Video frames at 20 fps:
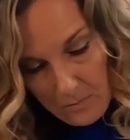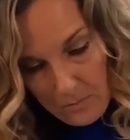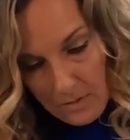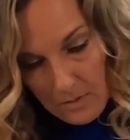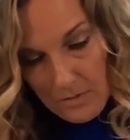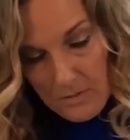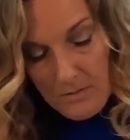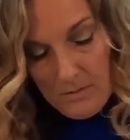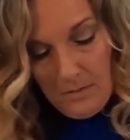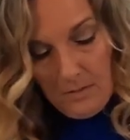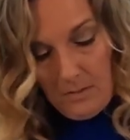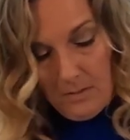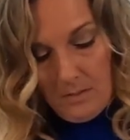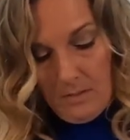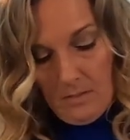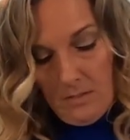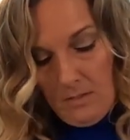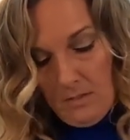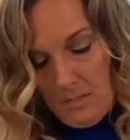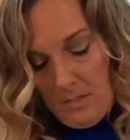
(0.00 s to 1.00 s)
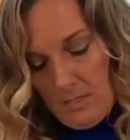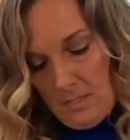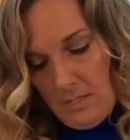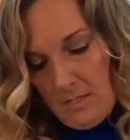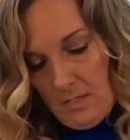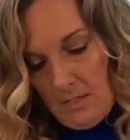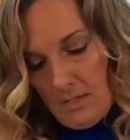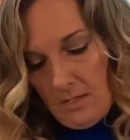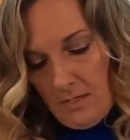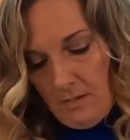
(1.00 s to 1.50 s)
will
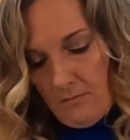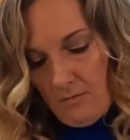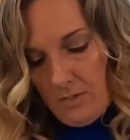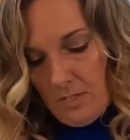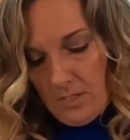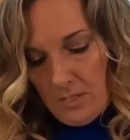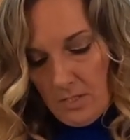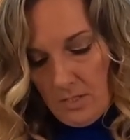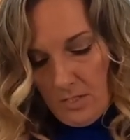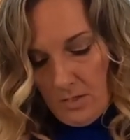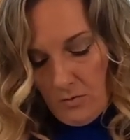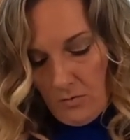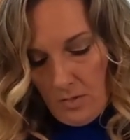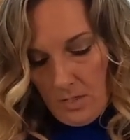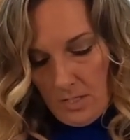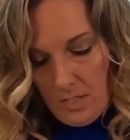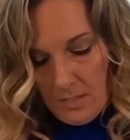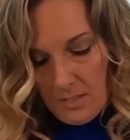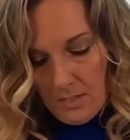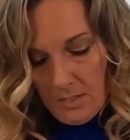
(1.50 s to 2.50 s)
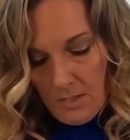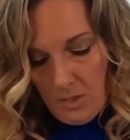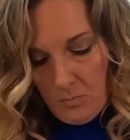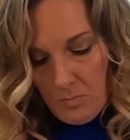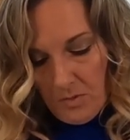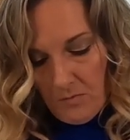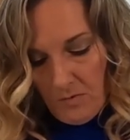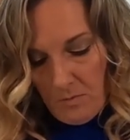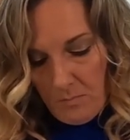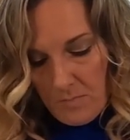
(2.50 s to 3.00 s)
give these ingredients a little
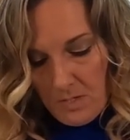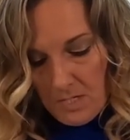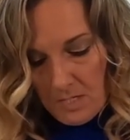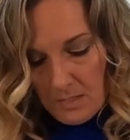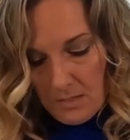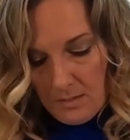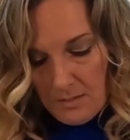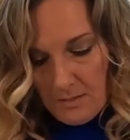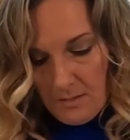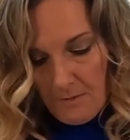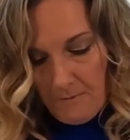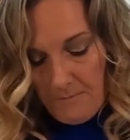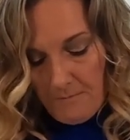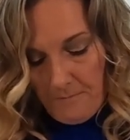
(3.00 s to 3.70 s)
bit of a mix.